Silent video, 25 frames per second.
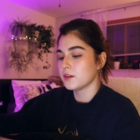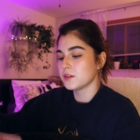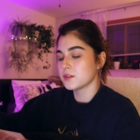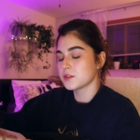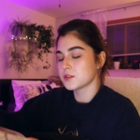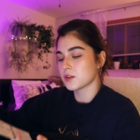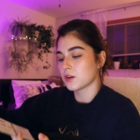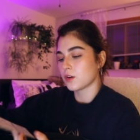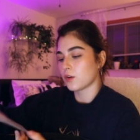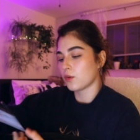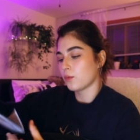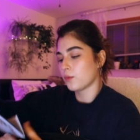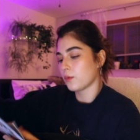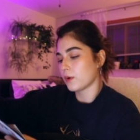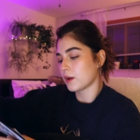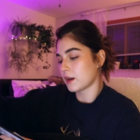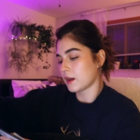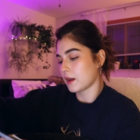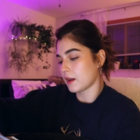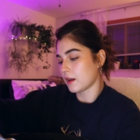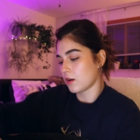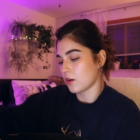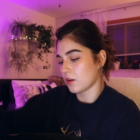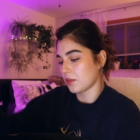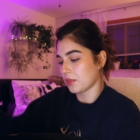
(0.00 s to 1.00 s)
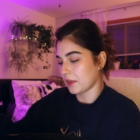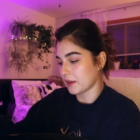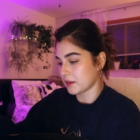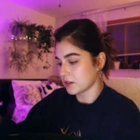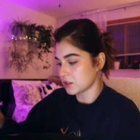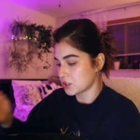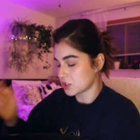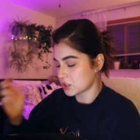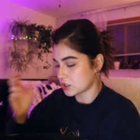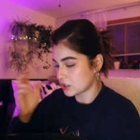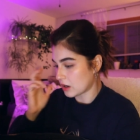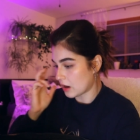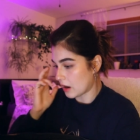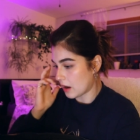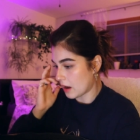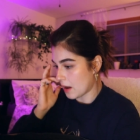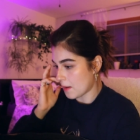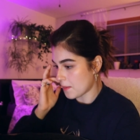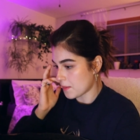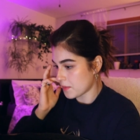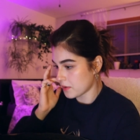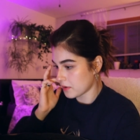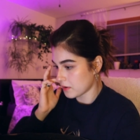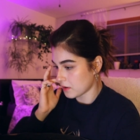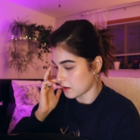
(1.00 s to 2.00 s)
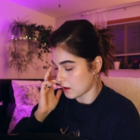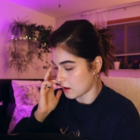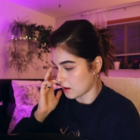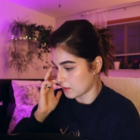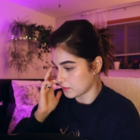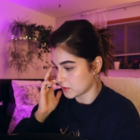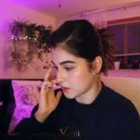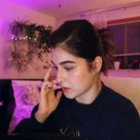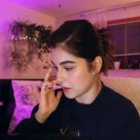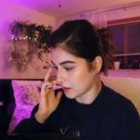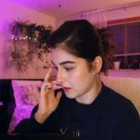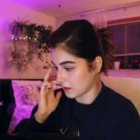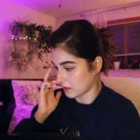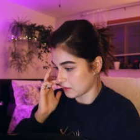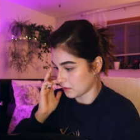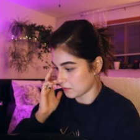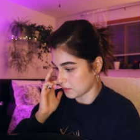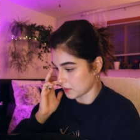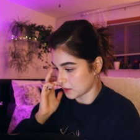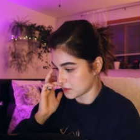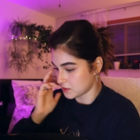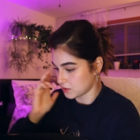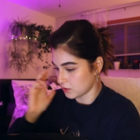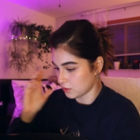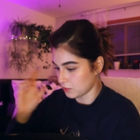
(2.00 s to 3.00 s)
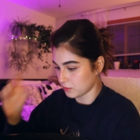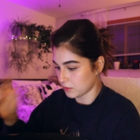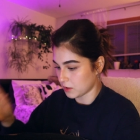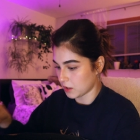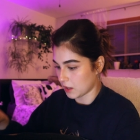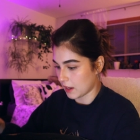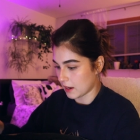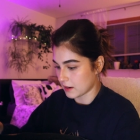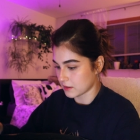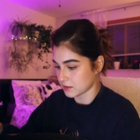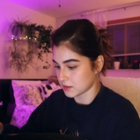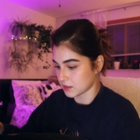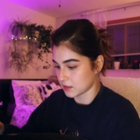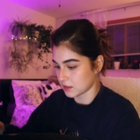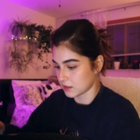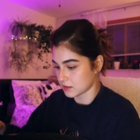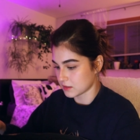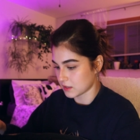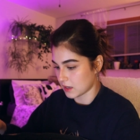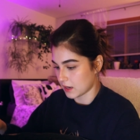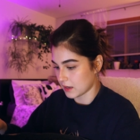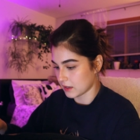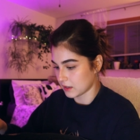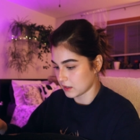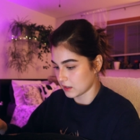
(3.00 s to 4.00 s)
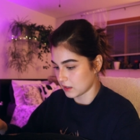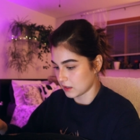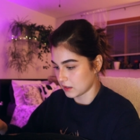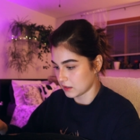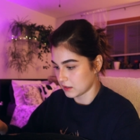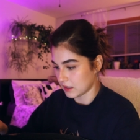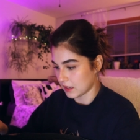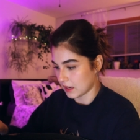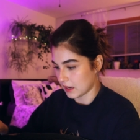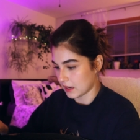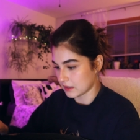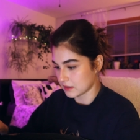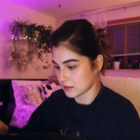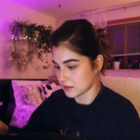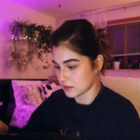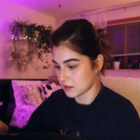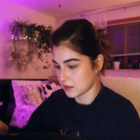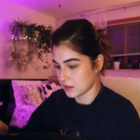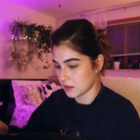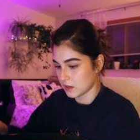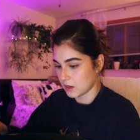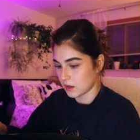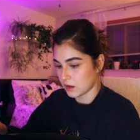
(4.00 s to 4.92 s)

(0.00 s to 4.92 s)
so when I online shop um, during my zoom classes I can get